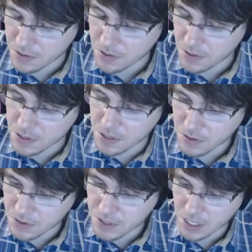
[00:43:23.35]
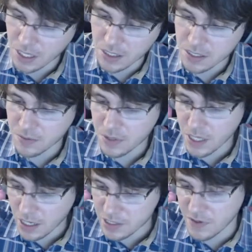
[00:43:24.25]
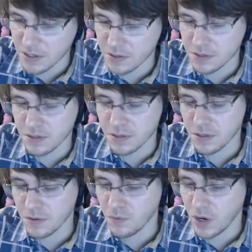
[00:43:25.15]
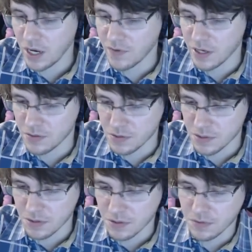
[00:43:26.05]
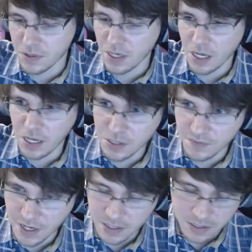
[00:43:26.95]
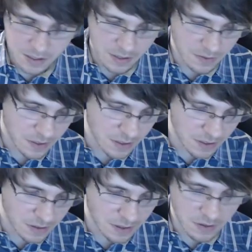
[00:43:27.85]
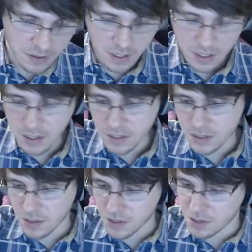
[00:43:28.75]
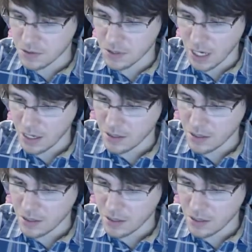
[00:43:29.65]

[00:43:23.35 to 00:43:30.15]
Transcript: The zeros, again, it's not when the x value is zero, it's when the y value is zero, when the h of x is equal to zero. So let's do that.